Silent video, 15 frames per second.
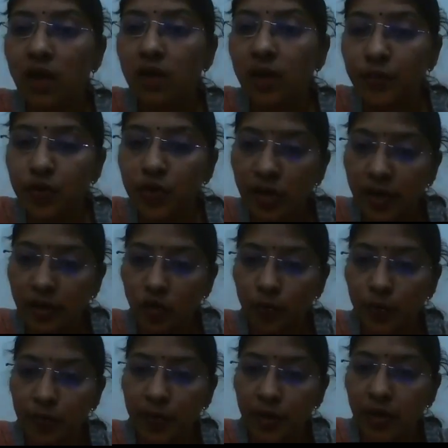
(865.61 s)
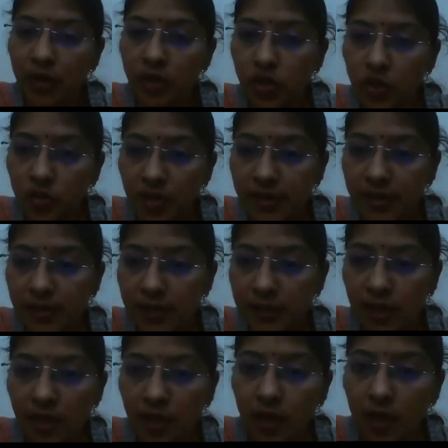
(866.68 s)
unruptured ectopic pregnancy. You can
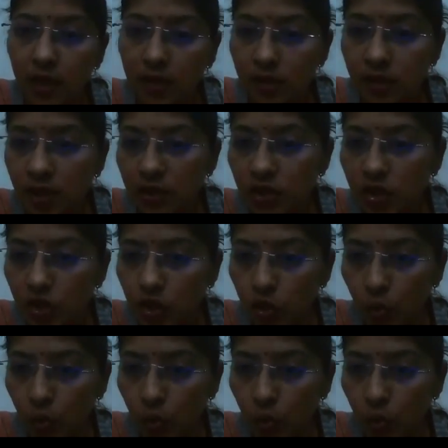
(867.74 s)
see this is